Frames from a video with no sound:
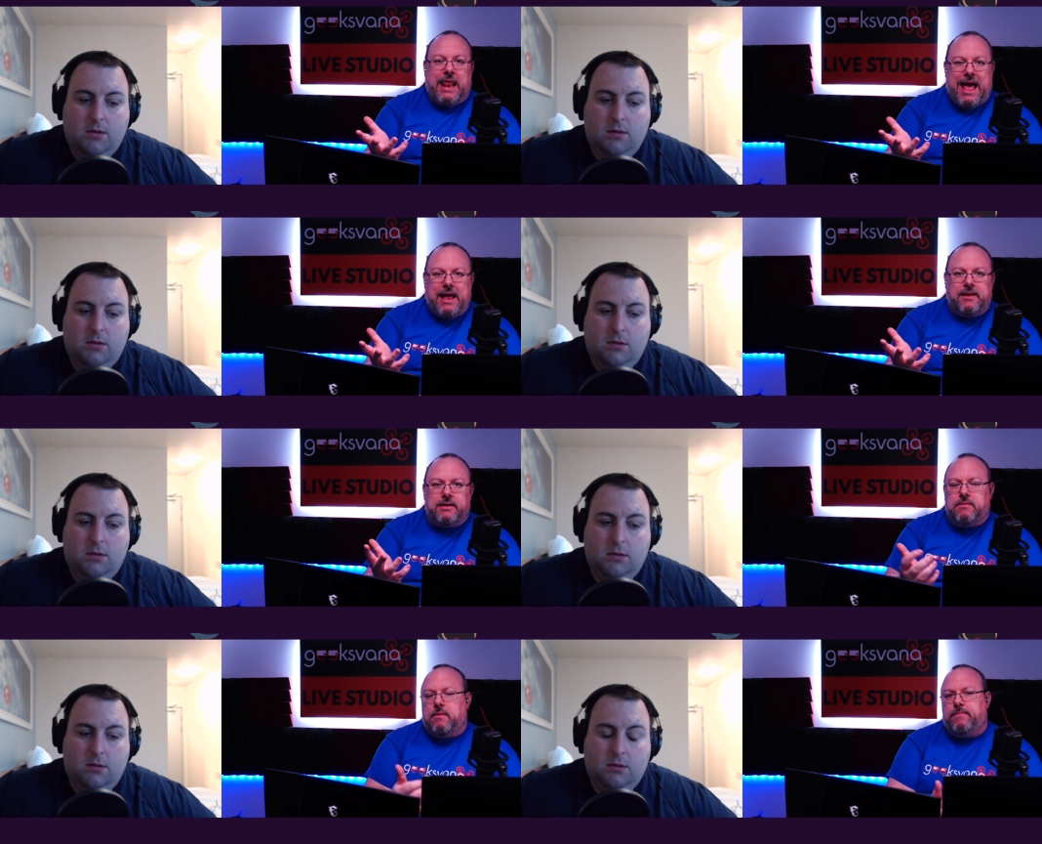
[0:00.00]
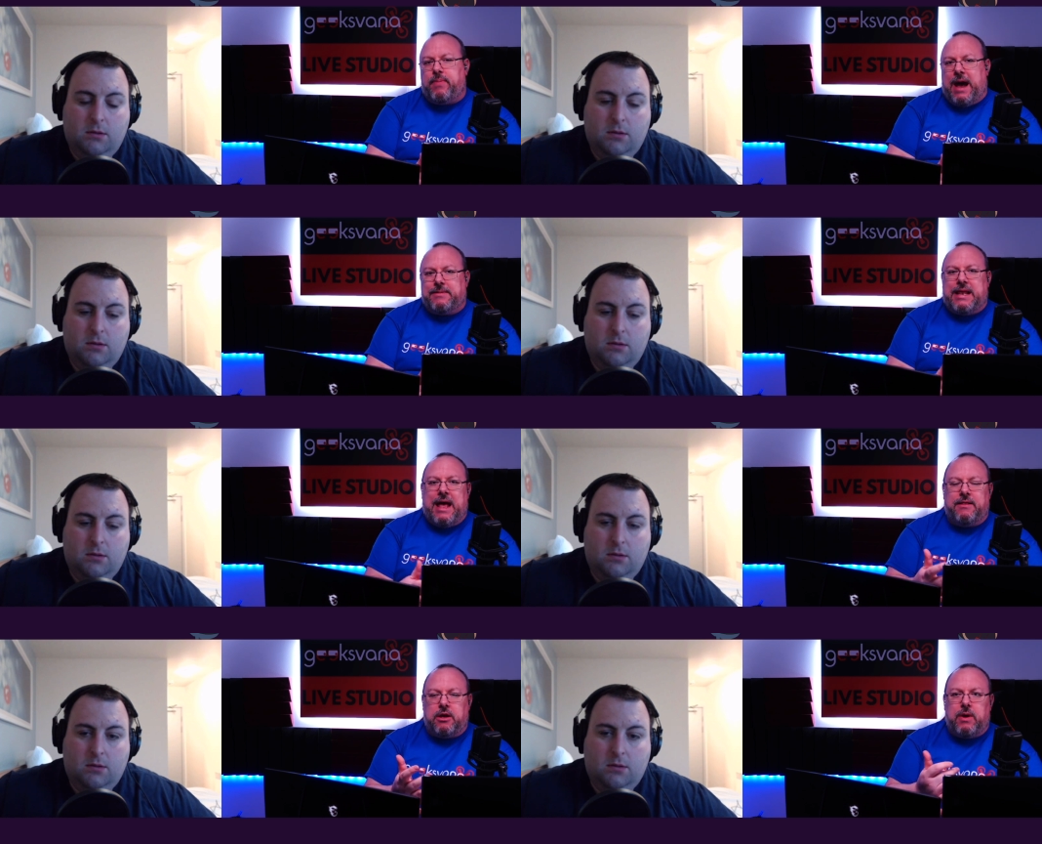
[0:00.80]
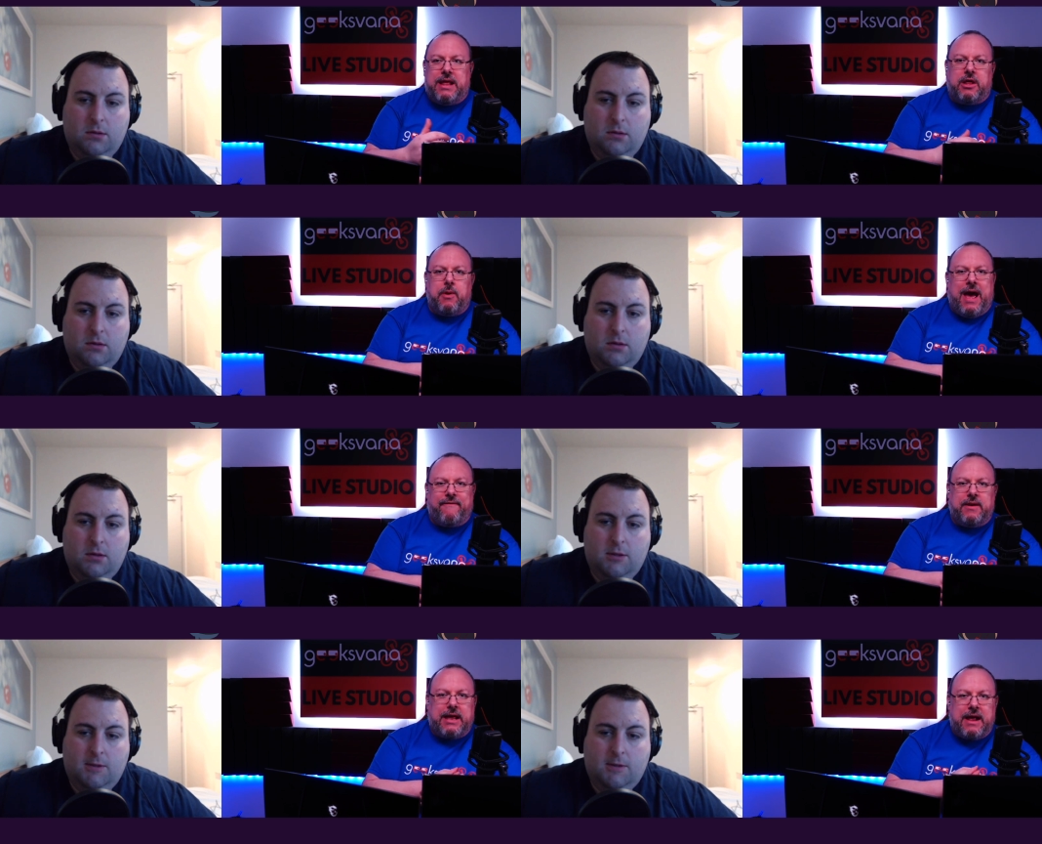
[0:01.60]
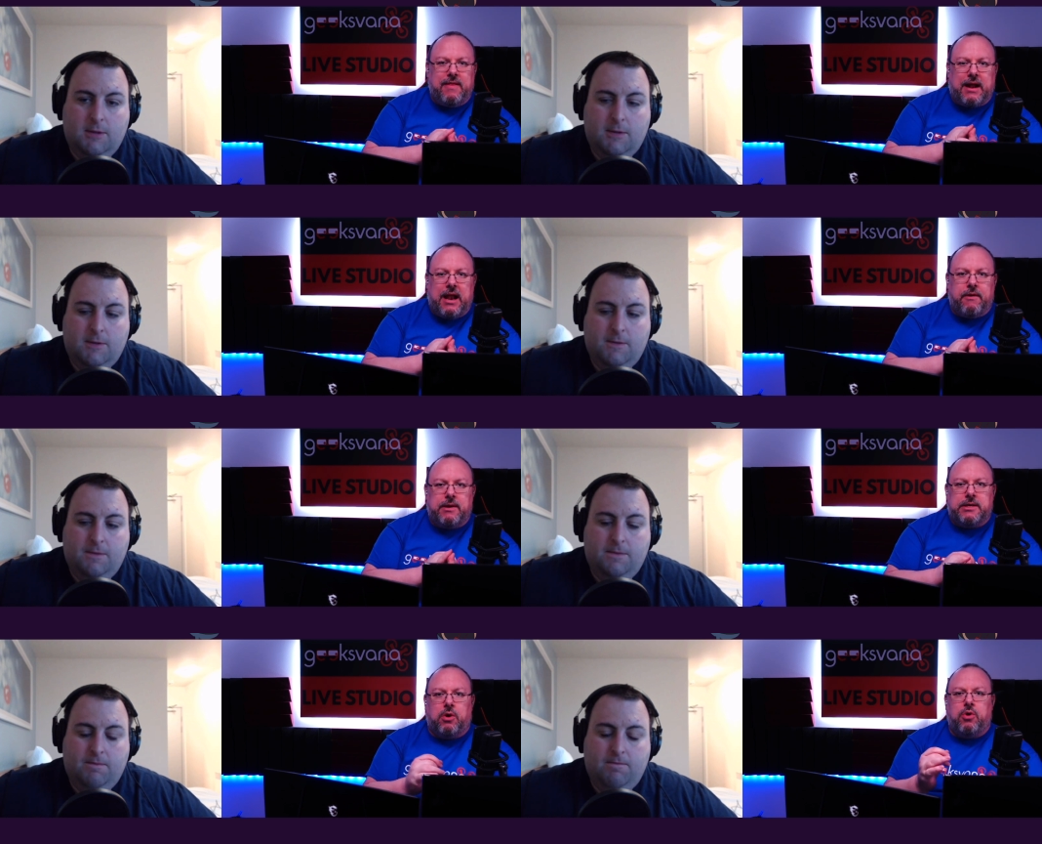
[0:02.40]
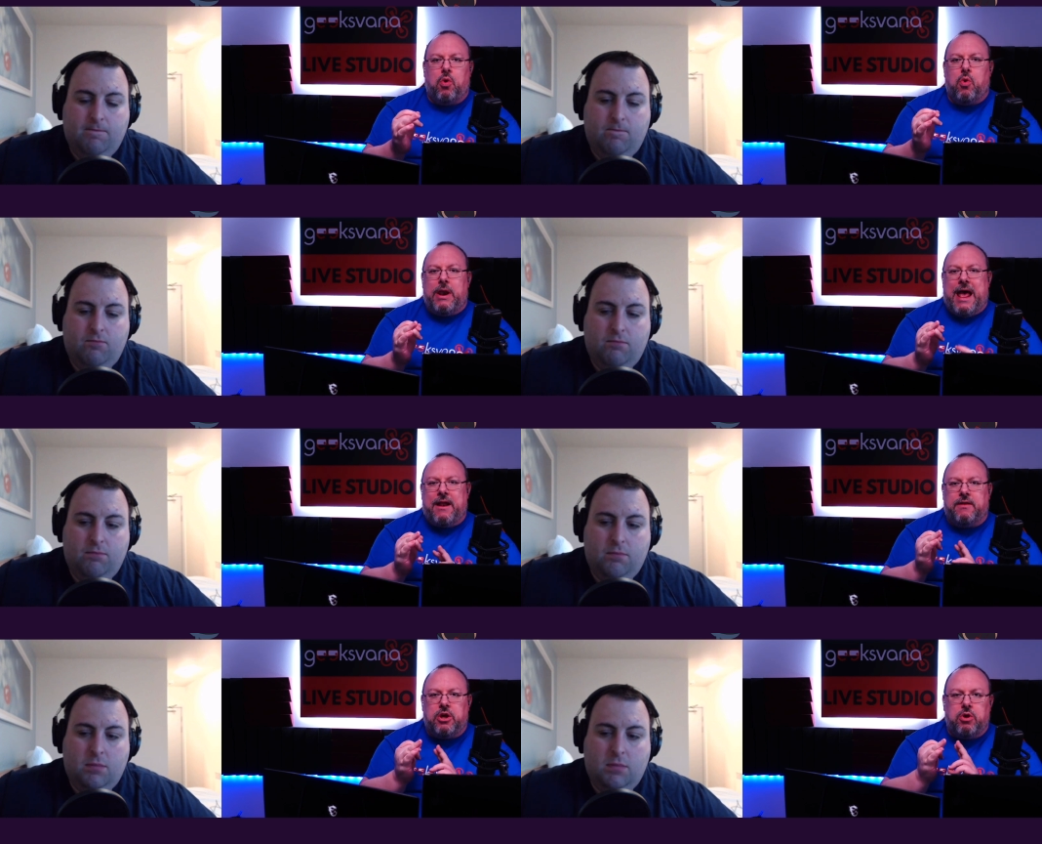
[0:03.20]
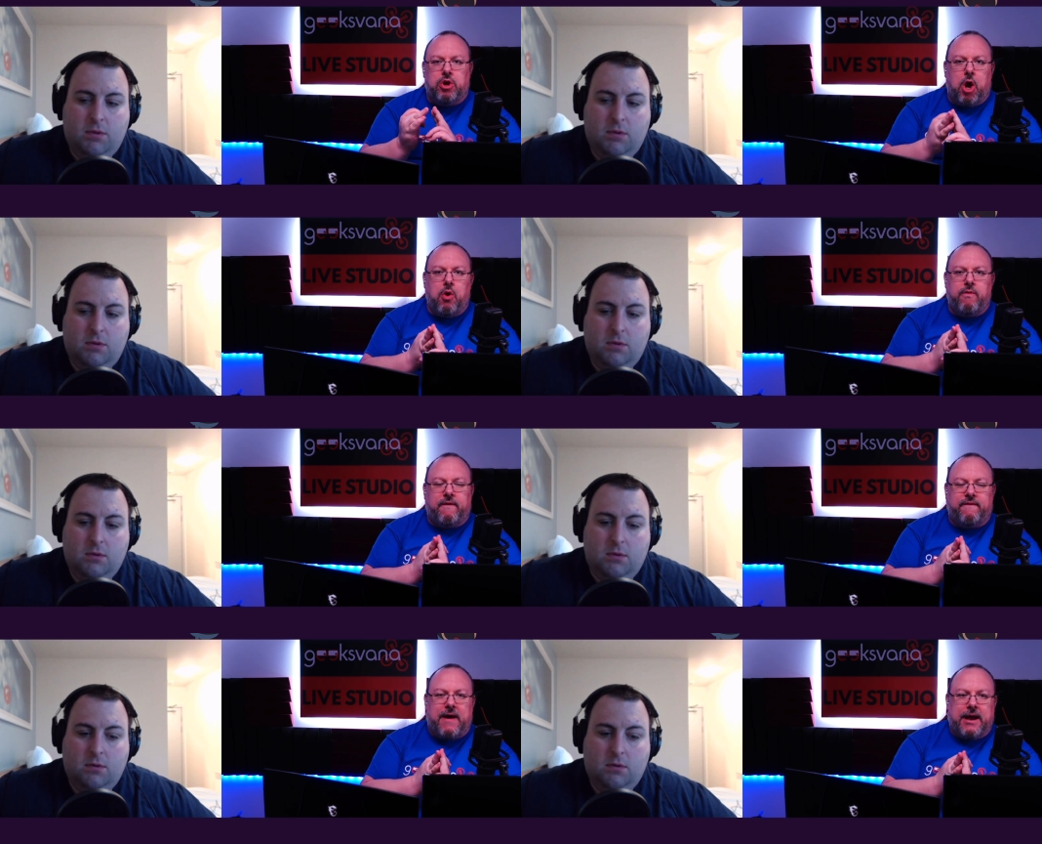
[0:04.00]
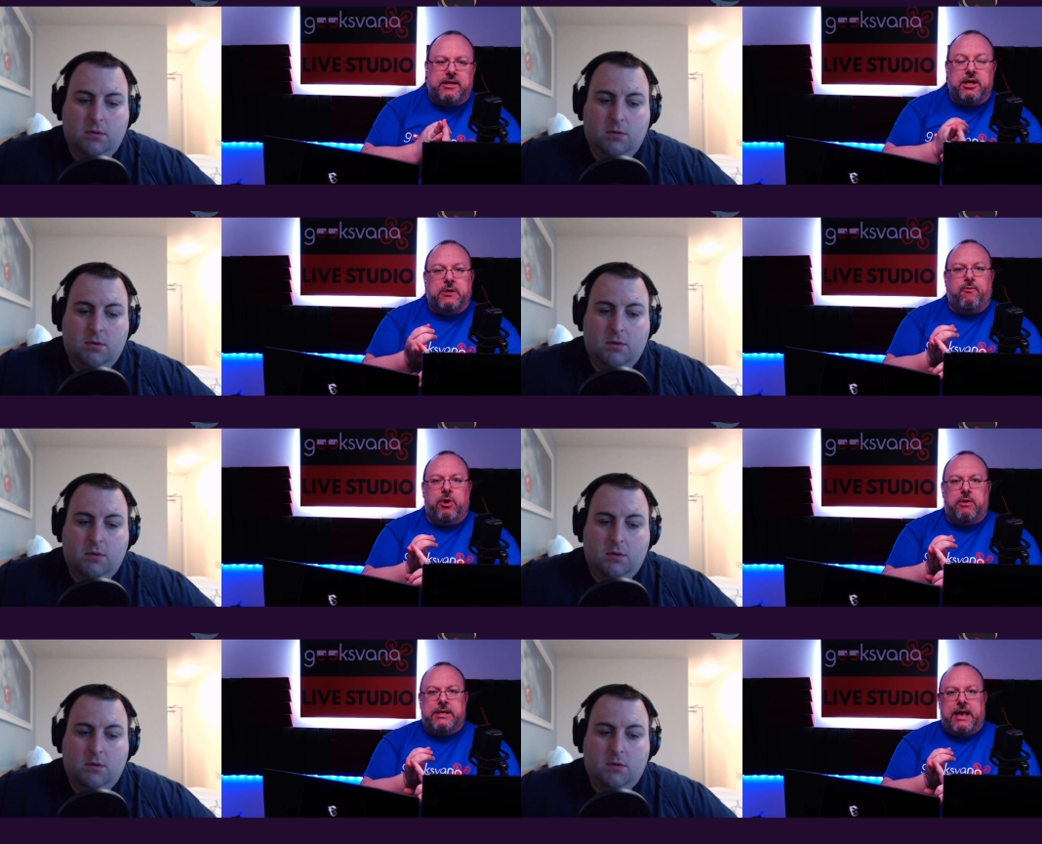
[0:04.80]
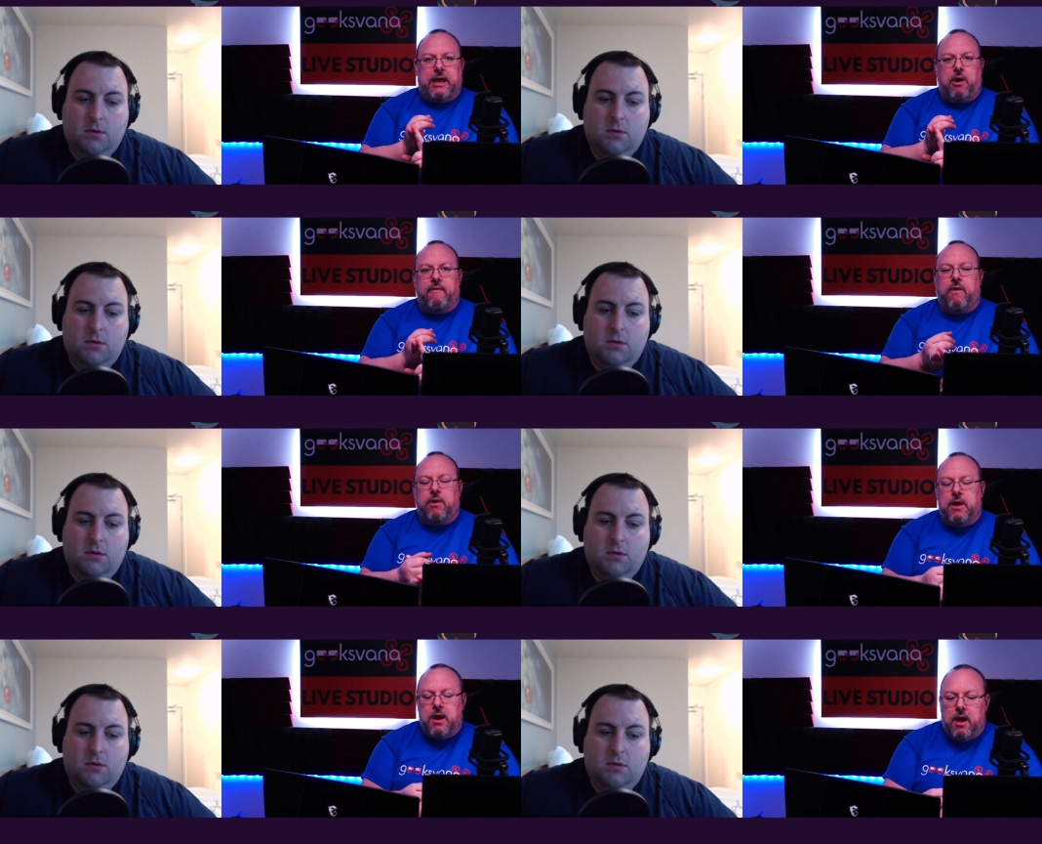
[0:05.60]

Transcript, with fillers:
Speaker 1: land, perhaps land that either you haven't gained the clearance on or land that you know for a fact doesn't want you taking off on.